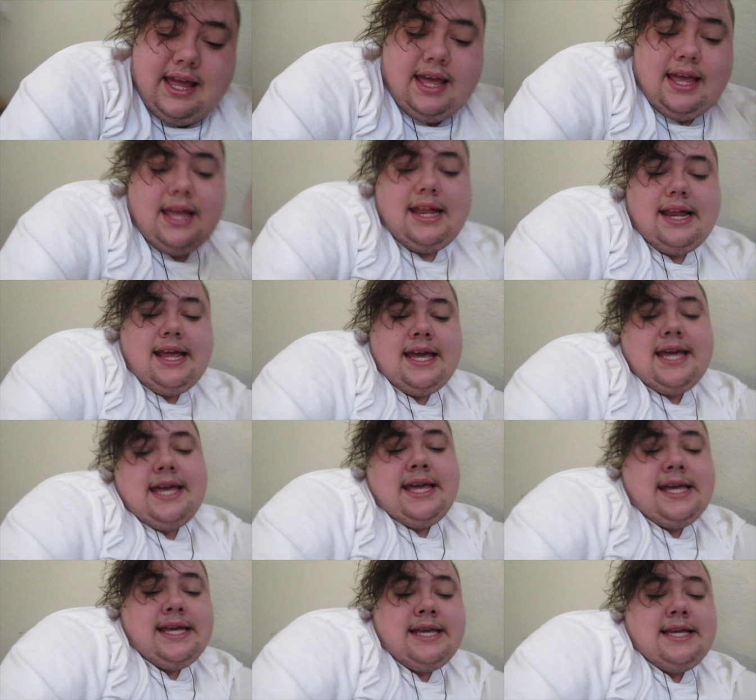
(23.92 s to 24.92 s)
It
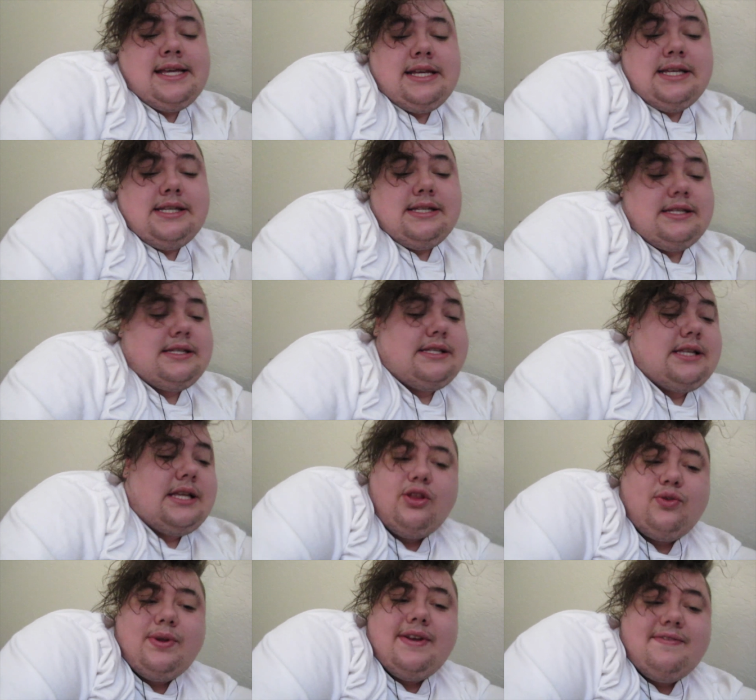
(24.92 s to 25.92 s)
is
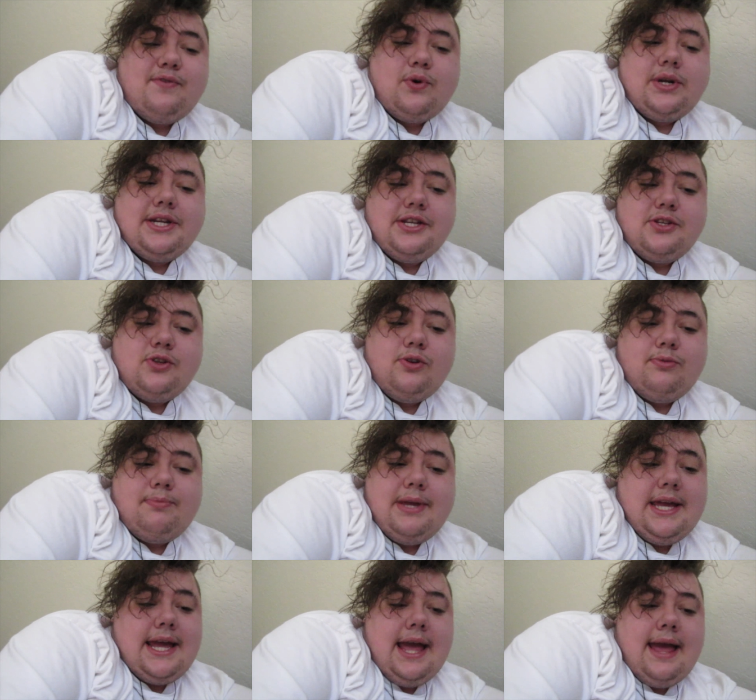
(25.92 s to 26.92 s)
3:42
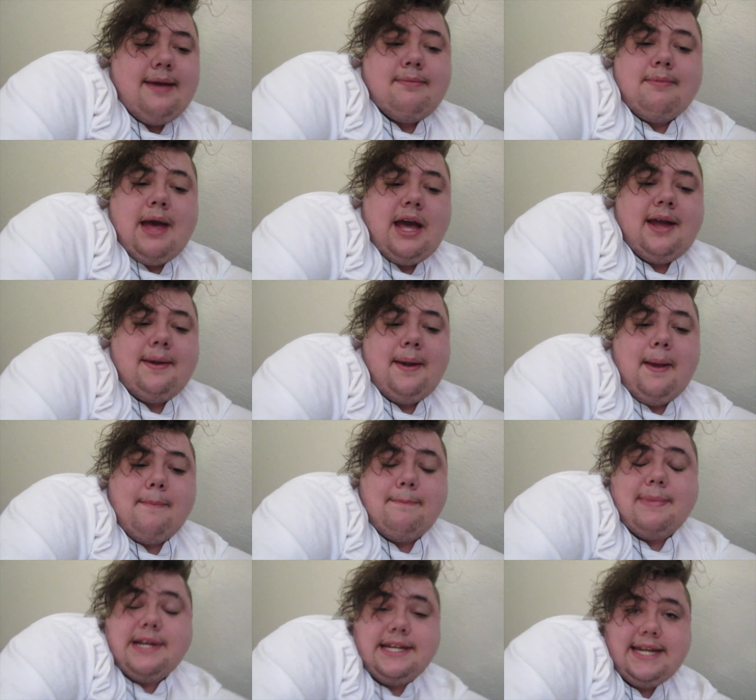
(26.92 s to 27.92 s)
p.m. on
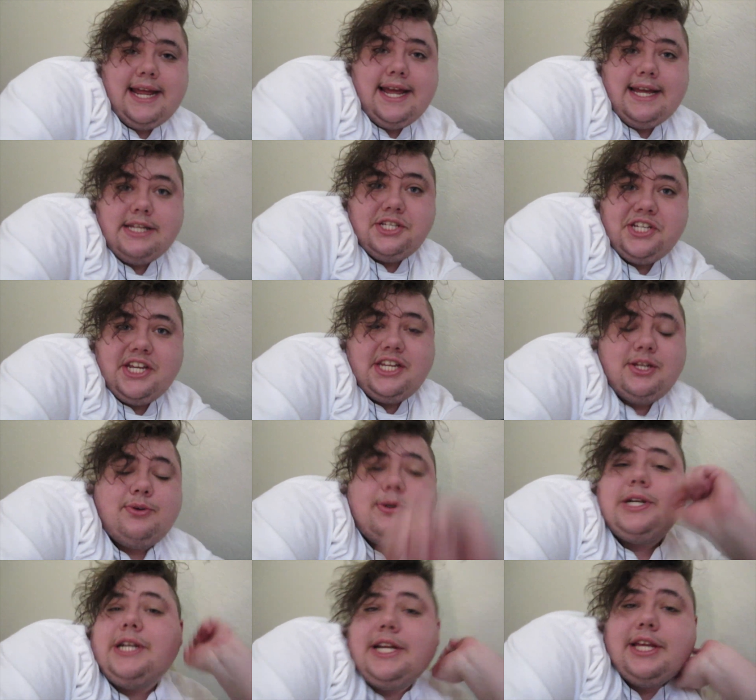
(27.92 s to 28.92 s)
Monday,
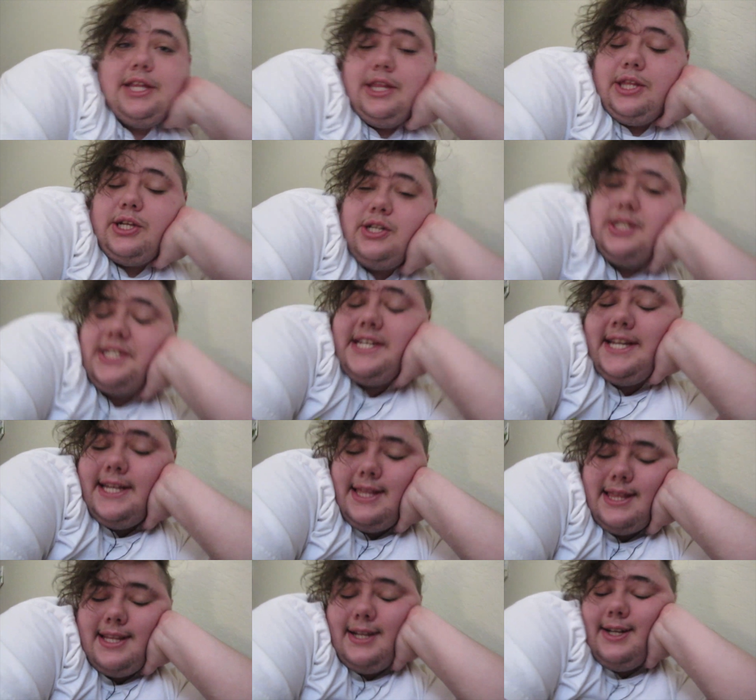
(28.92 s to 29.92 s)
January
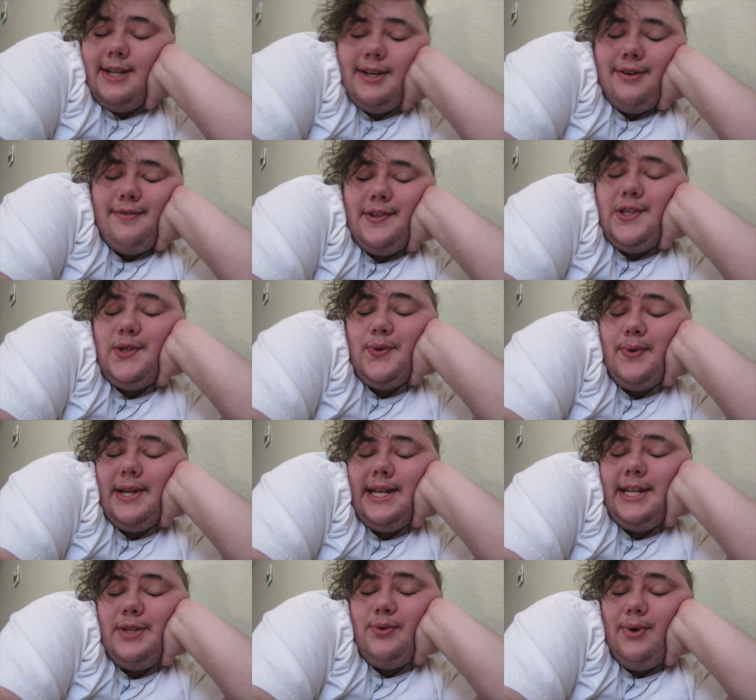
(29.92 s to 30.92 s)
13th of
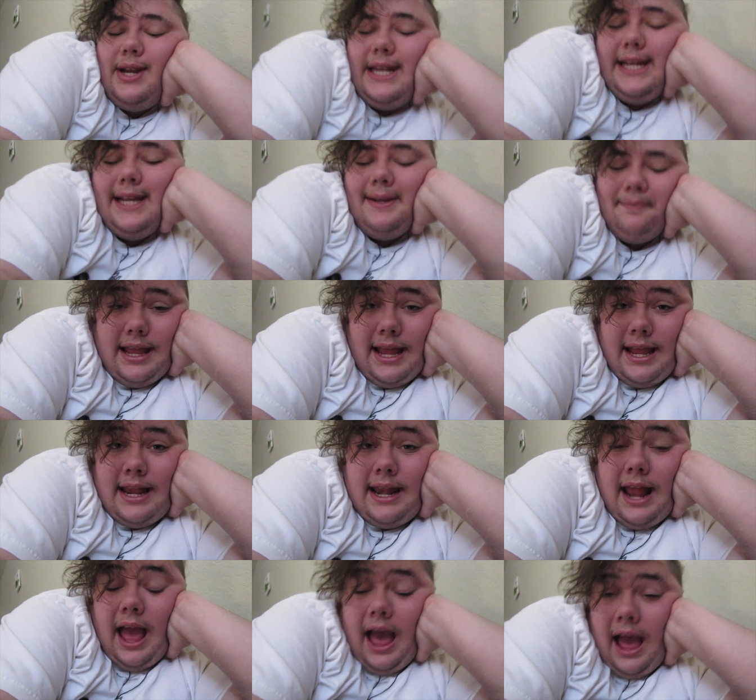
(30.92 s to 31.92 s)
2020,
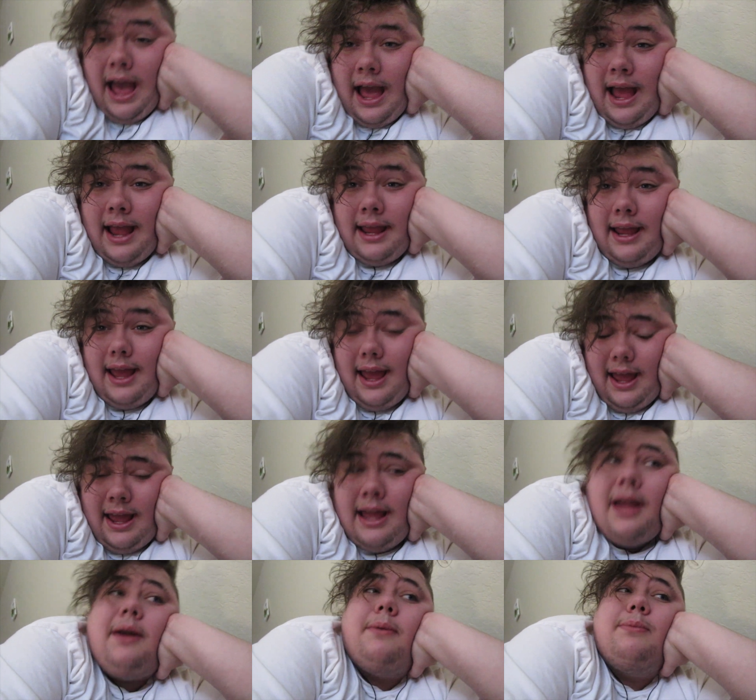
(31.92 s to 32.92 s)
and I
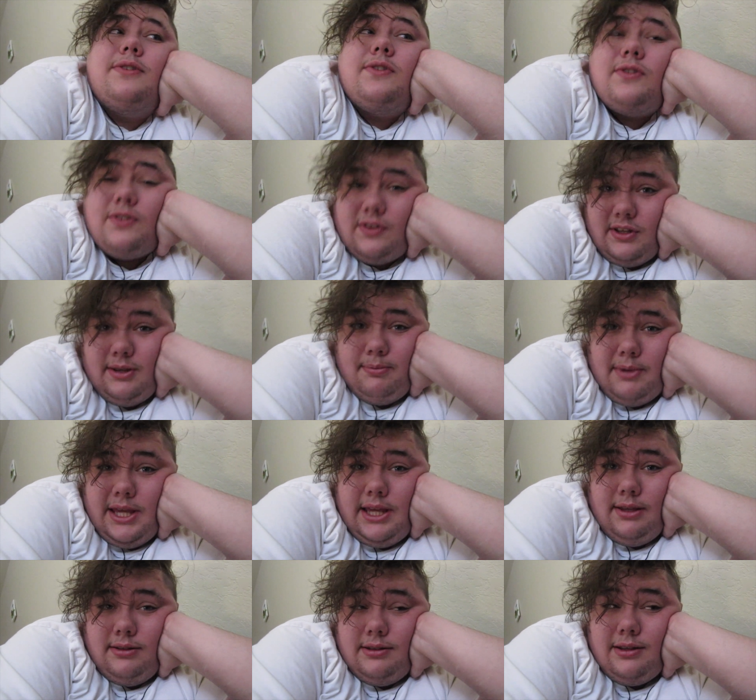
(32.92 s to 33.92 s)
am sleepy.